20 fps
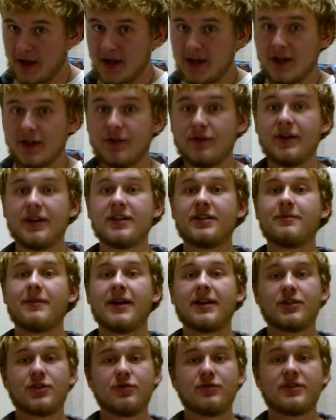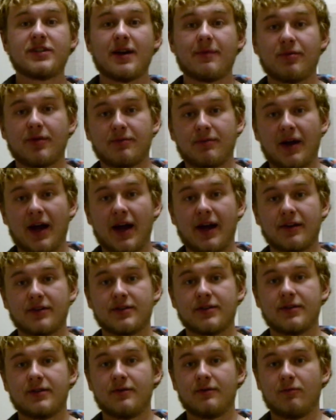you need to make two separate piles,
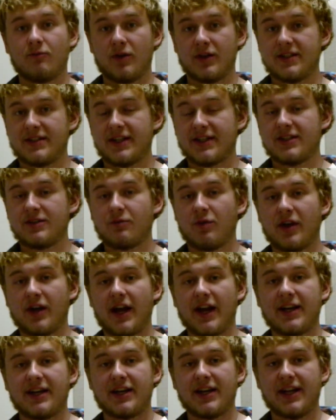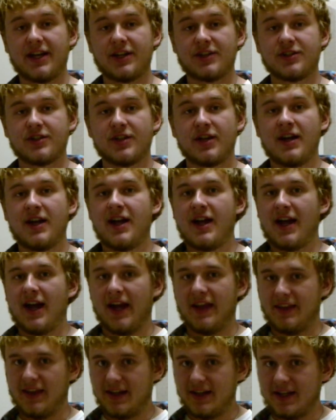1 6 and 1 9 in each,
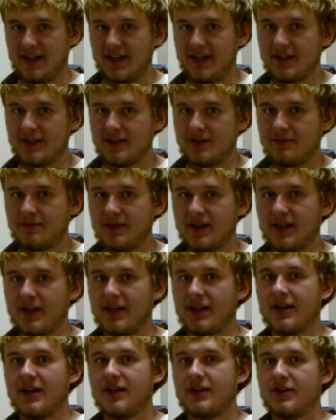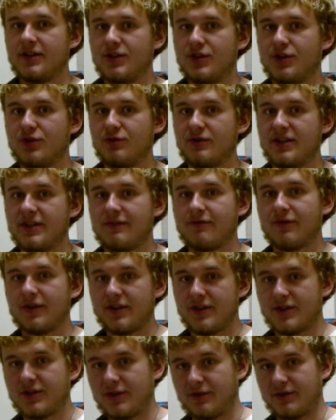and they need to be two different
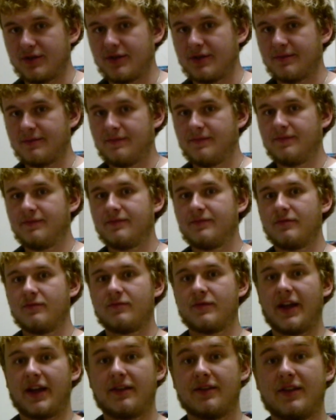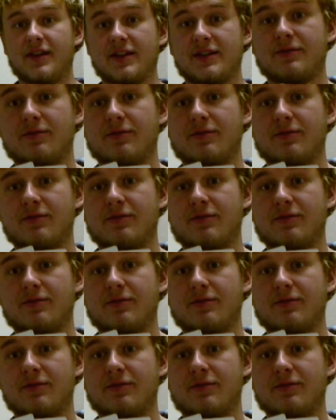suits. Like this